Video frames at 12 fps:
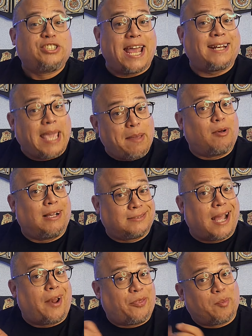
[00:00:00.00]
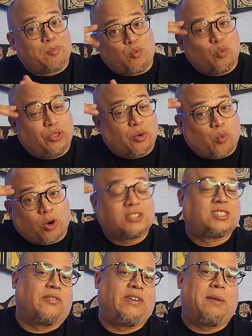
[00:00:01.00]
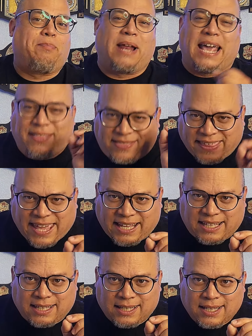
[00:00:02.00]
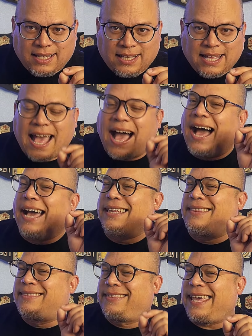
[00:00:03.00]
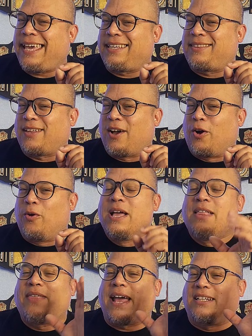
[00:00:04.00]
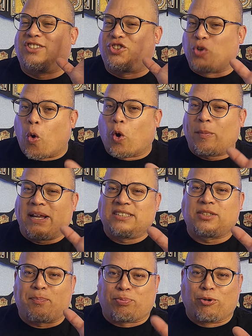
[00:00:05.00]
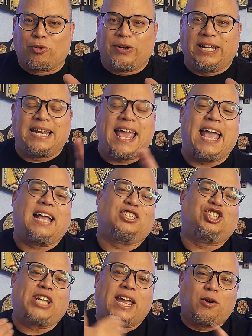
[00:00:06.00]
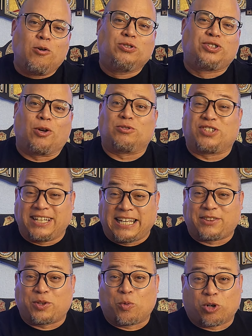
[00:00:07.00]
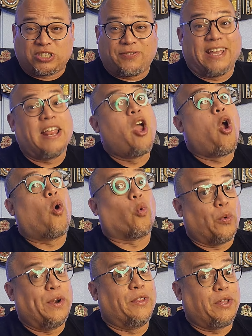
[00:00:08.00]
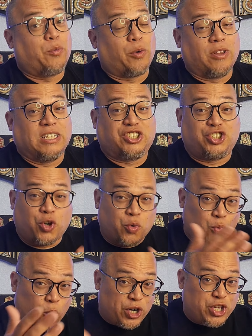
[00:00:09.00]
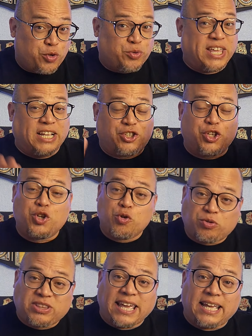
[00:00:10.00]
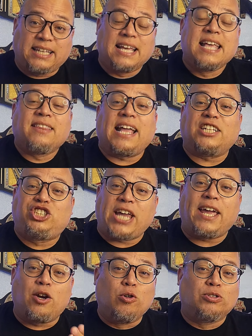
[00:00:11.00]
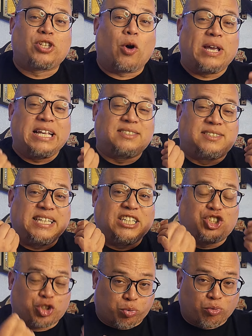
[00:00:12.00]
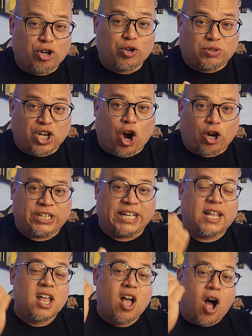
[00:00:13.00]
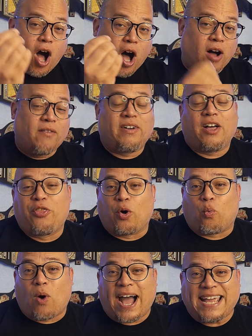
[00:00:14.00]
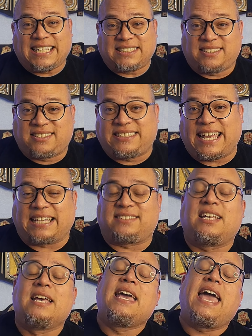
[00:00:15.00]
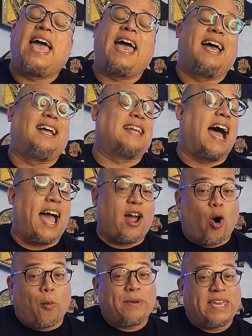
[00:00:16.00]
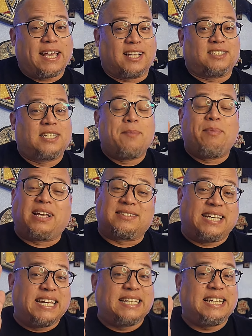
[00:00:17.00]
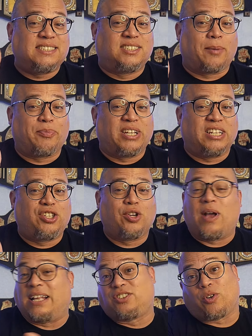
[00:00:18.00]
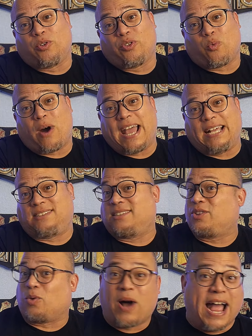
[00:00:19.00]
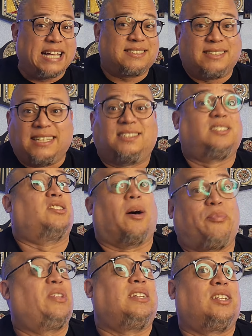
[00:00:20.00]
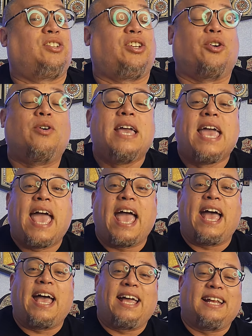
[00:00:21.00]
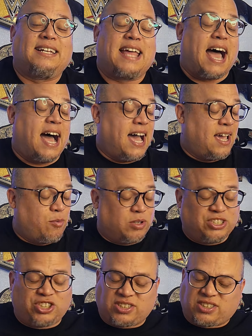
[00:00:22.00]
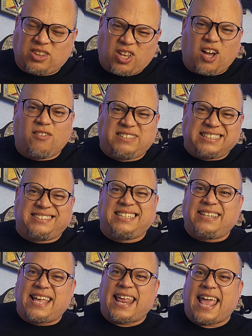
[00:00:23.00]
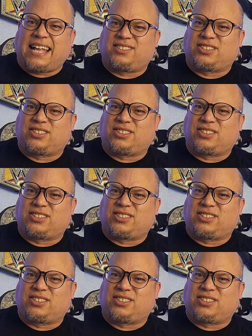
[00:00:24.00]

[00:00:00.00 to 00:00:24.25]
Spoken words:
Chad Gable has gotten the worst of it, but I think, though, that a storm is a-brewing and Jey Uso is going to get the worst of it really, really soon. What do you think? Do you think that Jey Uso is the true target of the Wyatt Sicks? And I hope he is, because he needs something to do, and so do the Wyatts. The Wyatts need something to do, and I would just love to see that at